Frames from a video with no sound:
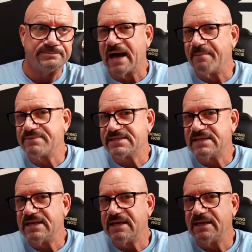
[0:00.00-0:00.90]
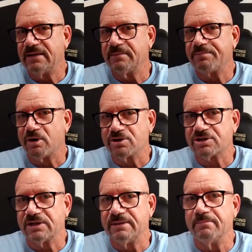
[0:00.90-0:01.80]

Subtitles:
I'm seeing, personally,